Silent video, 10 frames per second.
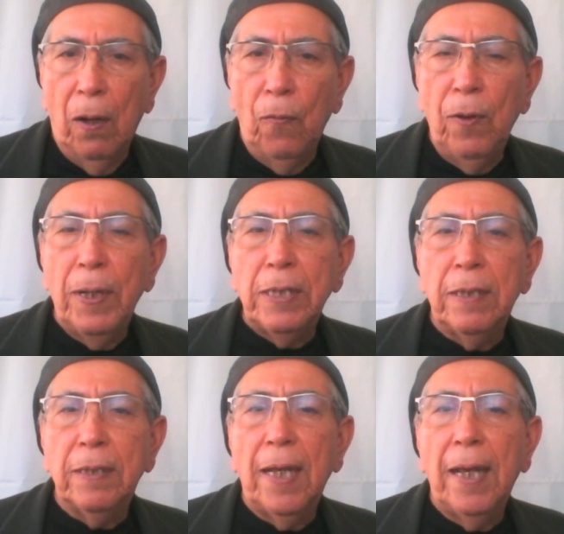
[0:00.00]
We
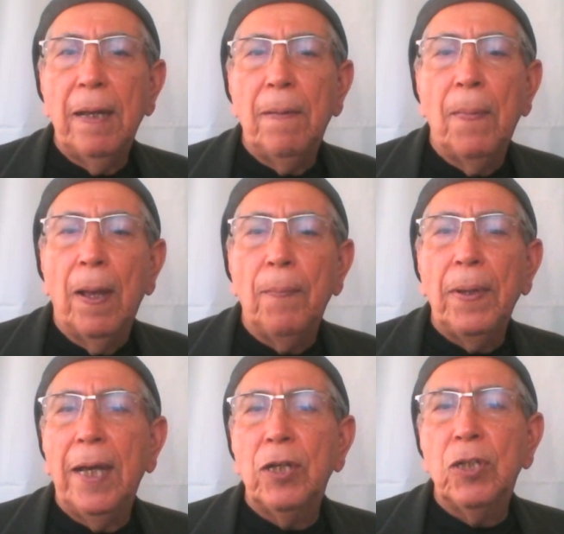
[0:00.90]
must, say,
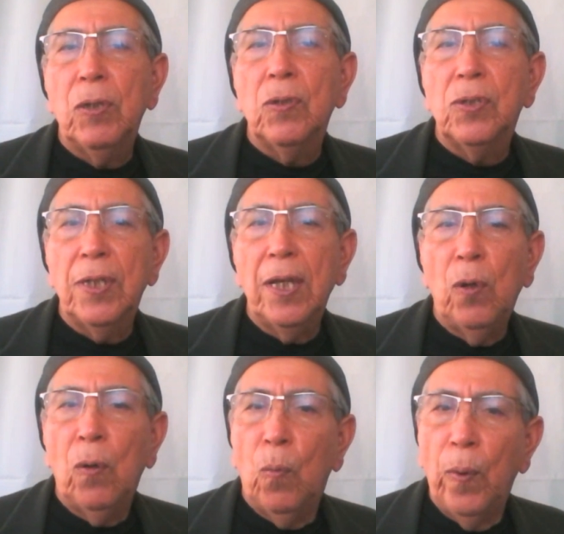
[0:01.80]
begin to see
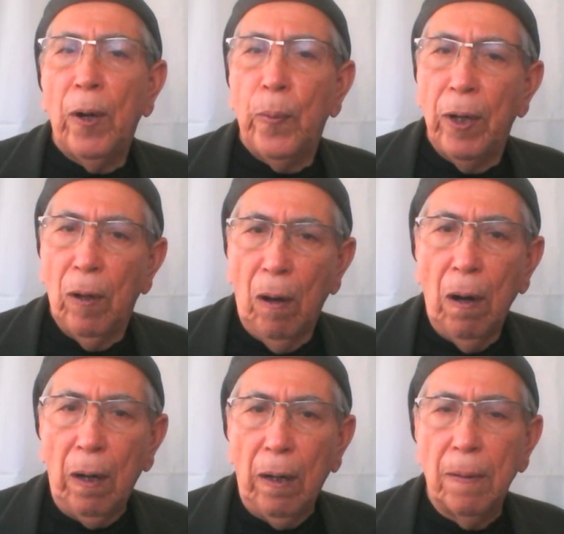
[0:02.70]
where we
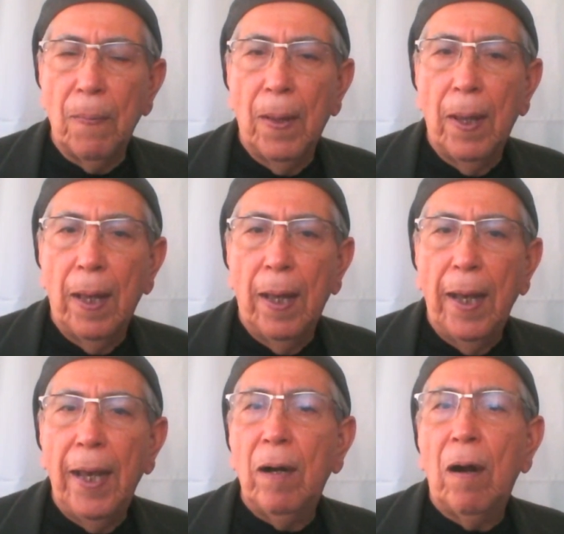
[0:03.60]
are
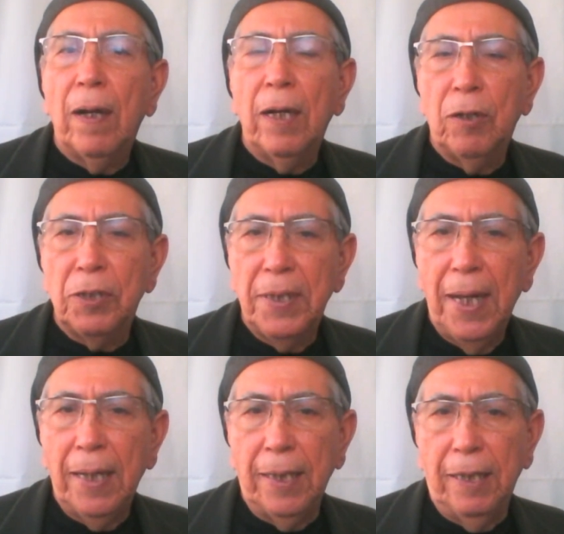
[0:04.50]
in our
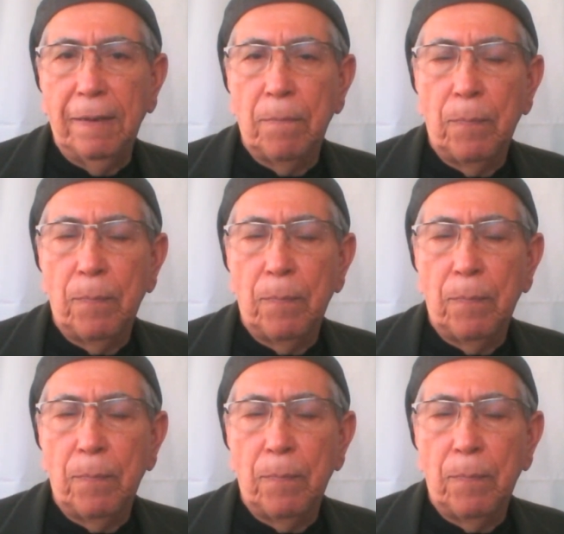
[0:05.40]
understanding.